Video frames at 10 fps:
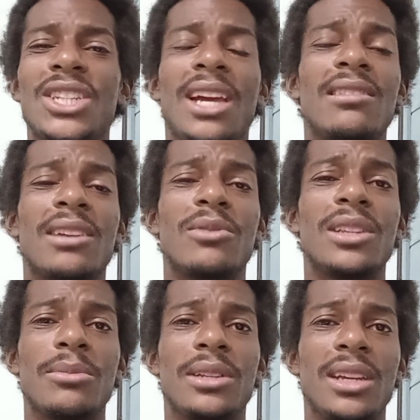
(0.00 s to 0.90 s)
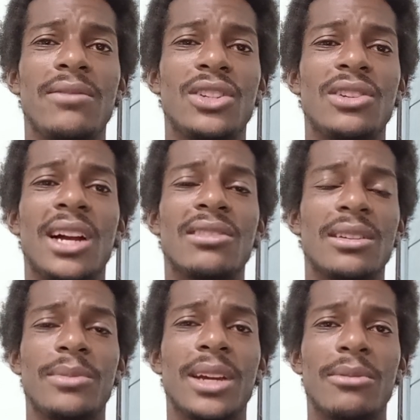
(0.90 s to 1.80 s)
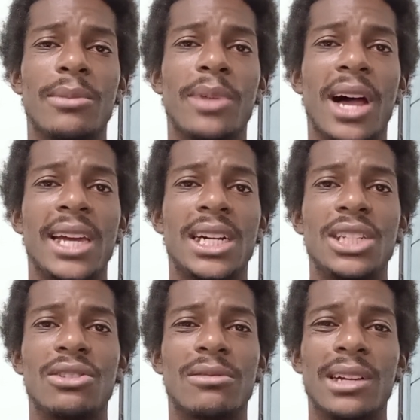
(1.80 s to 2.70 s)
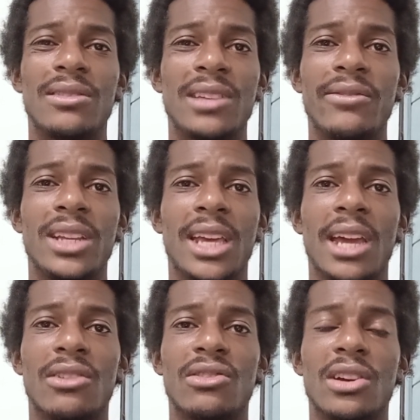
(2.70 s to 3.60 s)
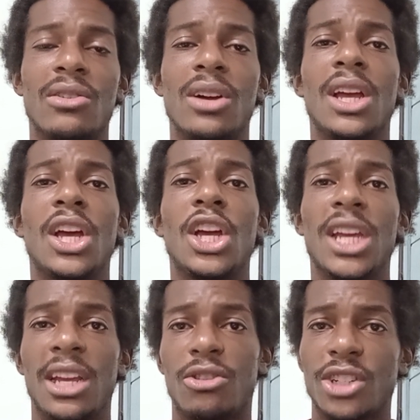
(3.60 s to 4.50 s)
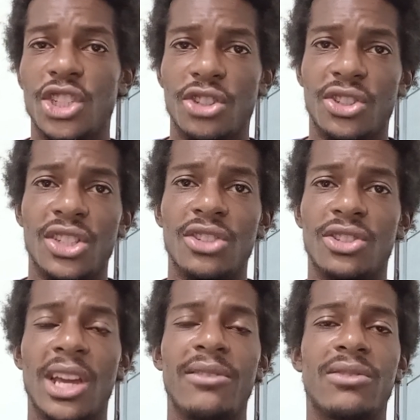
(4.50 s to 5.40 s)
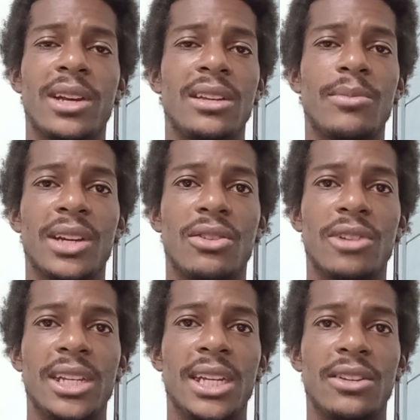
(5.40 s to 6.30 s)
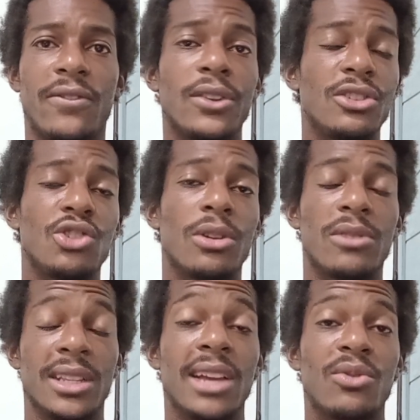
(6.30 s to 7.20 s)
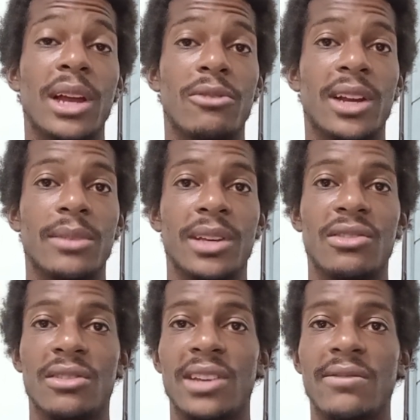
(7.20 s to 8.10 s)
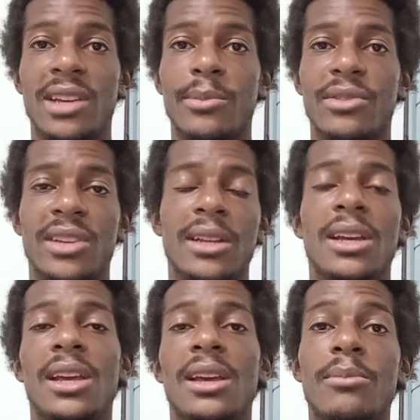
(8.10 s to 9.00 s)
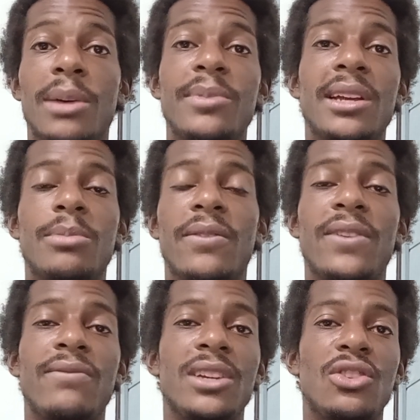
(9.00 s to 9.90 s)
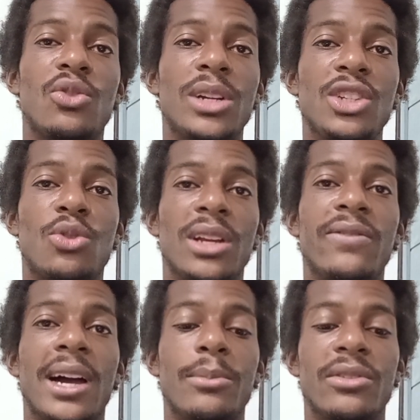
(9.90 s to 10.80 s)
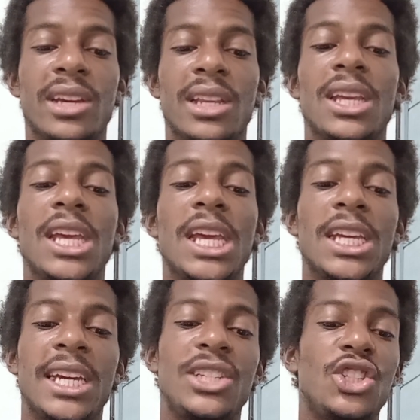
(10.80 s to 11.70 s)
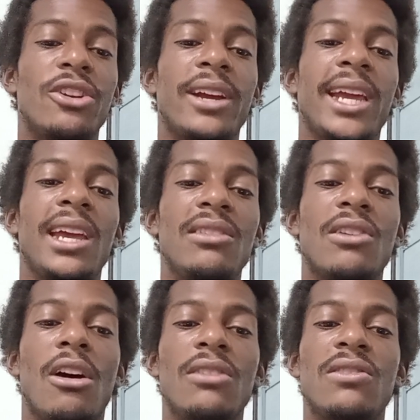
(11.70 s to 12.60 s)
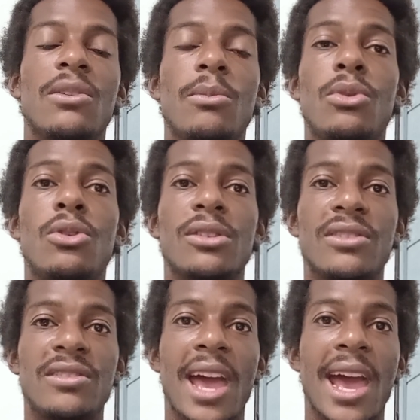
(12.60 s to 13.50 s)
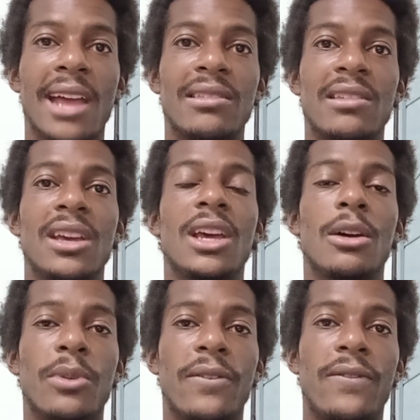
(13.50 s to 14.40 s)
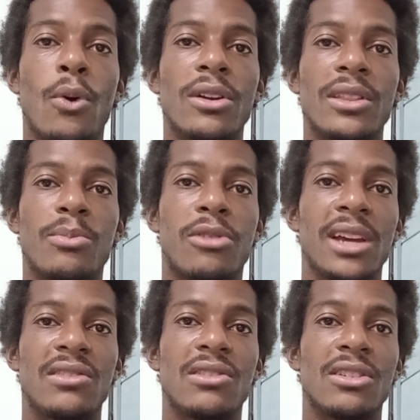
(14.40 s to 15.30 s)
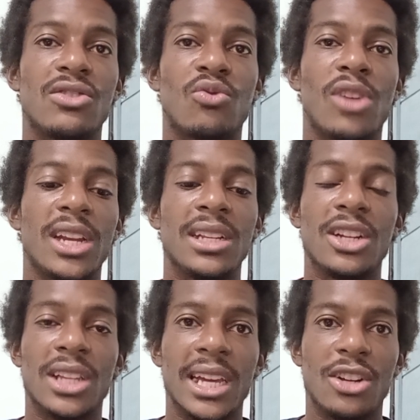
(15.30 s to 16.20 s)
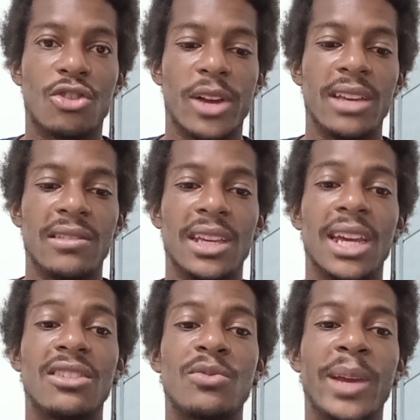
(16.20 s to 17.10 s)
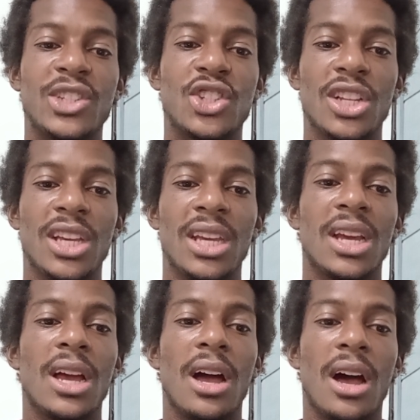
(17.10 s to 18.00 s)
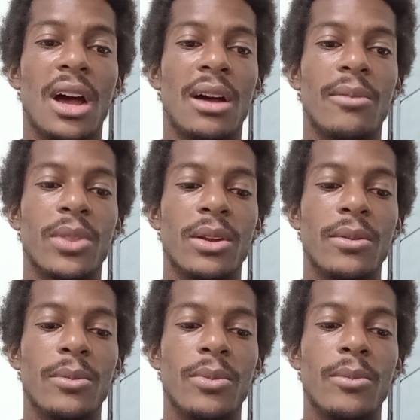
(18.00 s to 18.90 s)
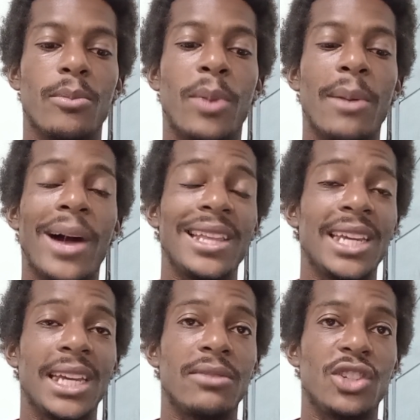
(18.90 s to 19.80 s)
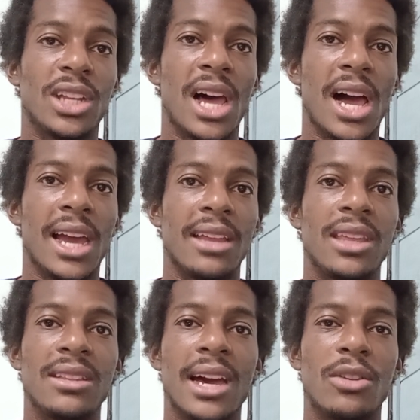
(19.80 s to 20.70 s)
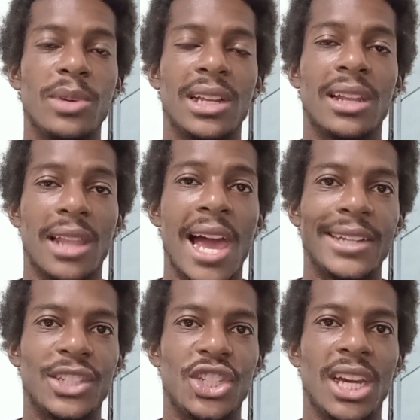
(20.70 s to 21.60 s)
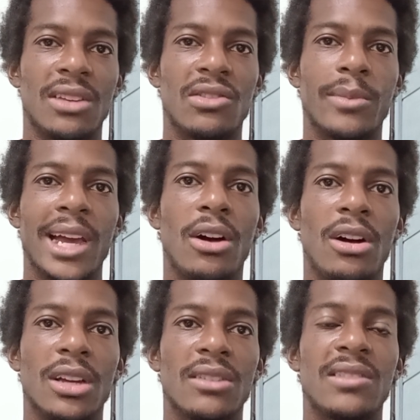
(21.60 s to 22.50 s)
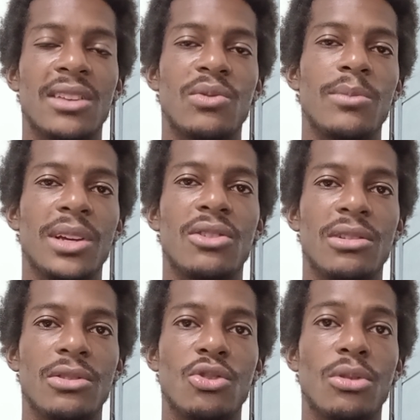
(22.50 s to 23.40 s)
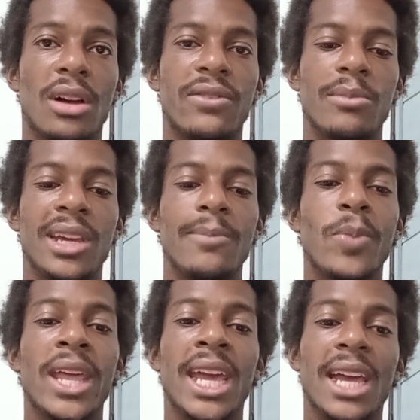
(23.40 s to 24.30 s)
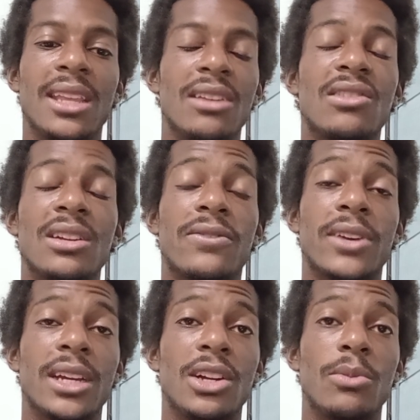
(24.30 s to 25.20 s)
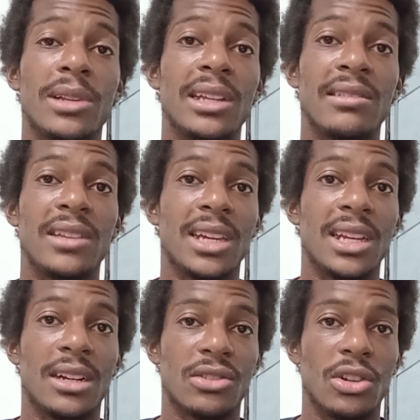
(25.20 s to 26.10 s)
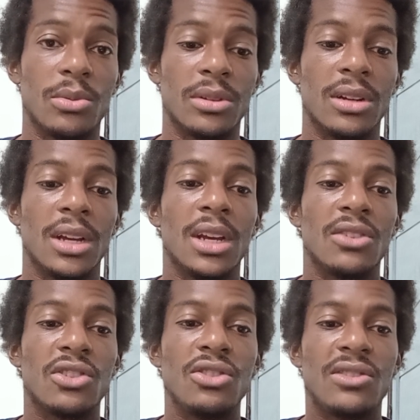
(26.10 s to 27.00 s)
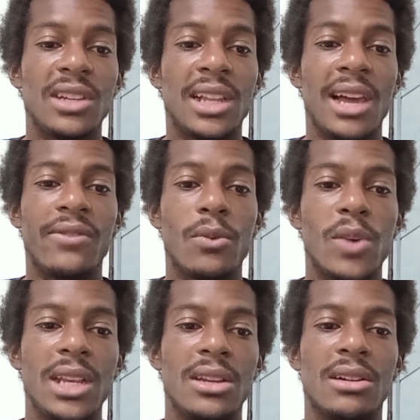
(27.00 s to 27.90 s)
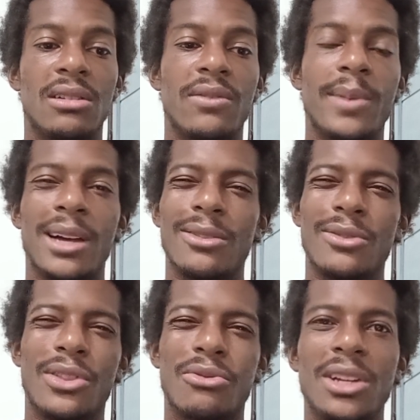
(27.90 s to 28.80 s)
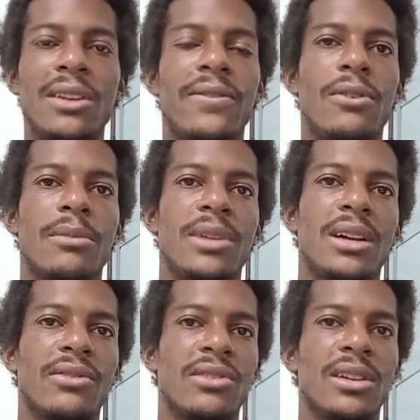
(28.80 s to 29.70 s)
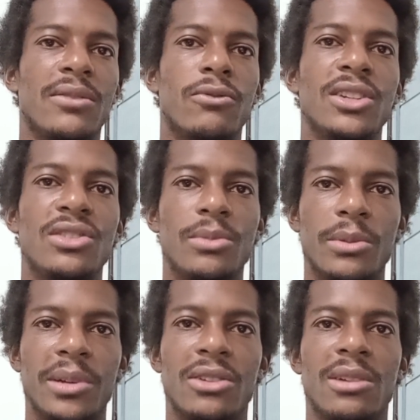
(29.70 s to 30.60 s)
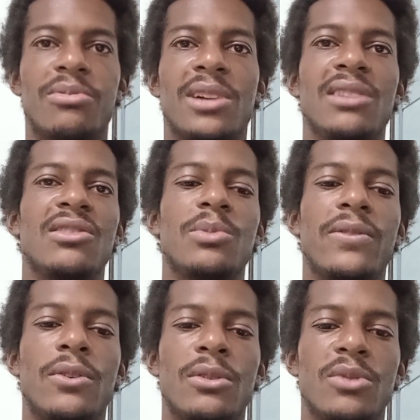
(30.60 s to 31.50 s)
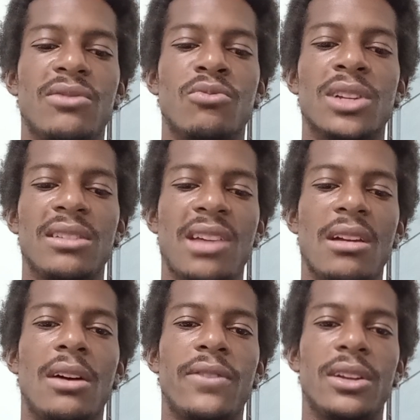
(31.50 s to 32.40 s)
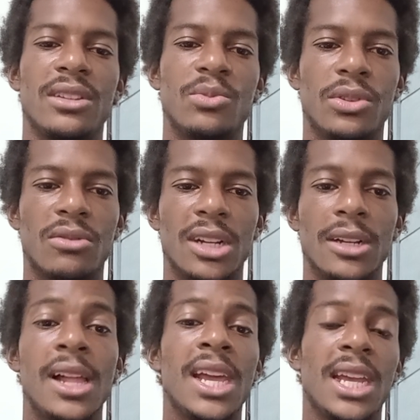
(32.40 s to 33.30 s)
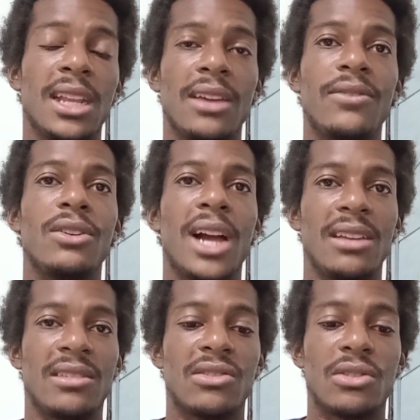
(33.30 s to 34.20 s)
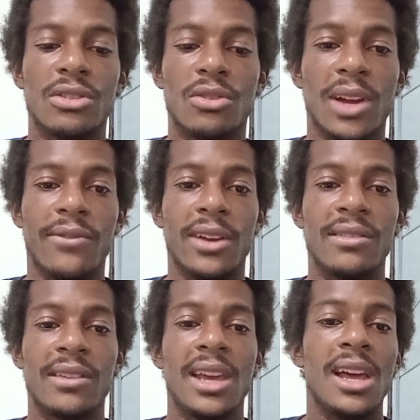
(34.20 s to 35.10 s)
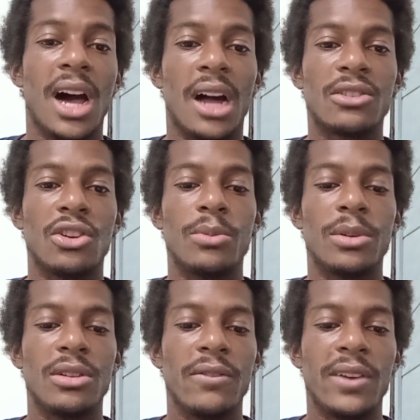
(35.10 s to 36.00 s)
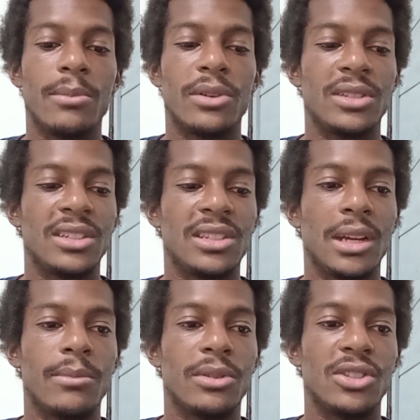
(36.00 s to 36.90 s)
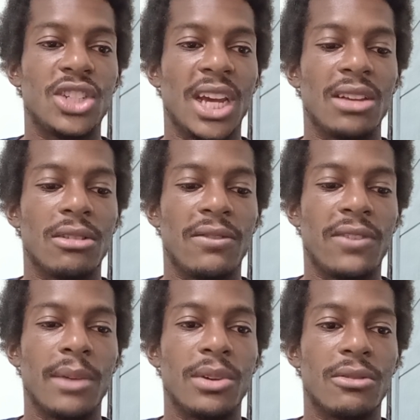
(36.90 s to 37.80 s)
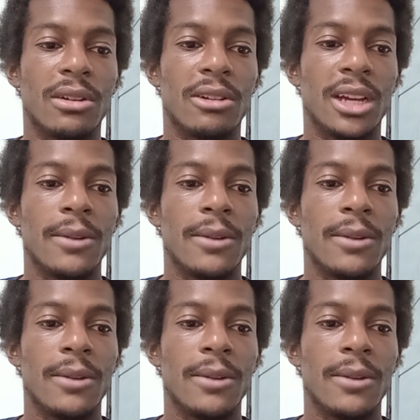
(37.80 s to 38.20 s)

chance. I really believe that you guys are going to be able to buy it under around 70K or so. Increase your savings rate into Bitcoin for the short run. That's what I would recommend. So instead of 10%, bump that up to 15, 20, 25%. Get your hands on some more sats before the price starts running like crazy, especially by the end of July. I think that'll be the last chance. So by August, that's when Bitcoin will cool off a bit, and then it's going to freaking go ballistic in October. So you still have a window of about 3 to 4 months of reasonable Bitcoin prices before we really take off on this bull run. And to give you guys historical reference, October, November, December, January, February,